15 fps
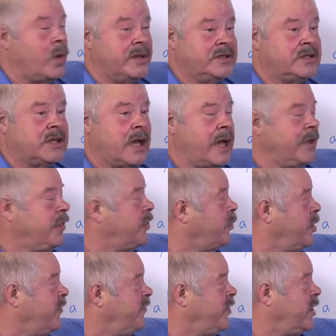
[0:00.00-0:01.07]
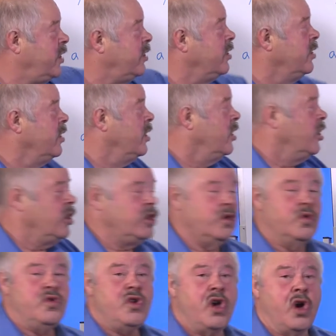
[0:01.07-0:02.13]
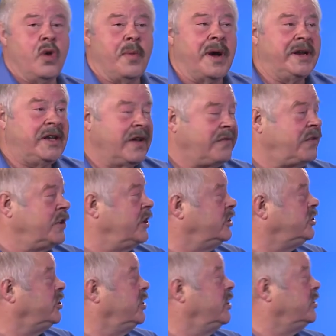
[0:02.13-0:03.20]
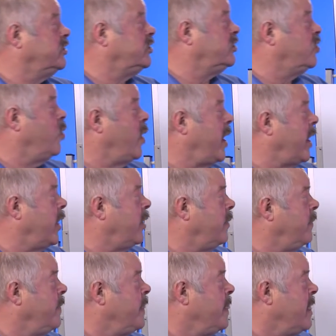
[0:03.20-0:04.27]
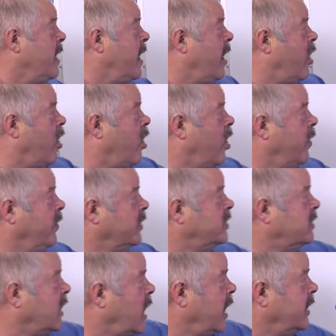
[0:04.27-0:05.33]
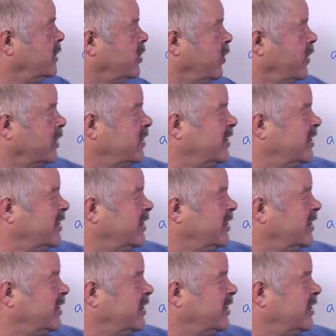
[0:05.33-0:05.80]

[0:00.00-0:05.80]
one side 3 feet. You know by definition a square, all the sides are the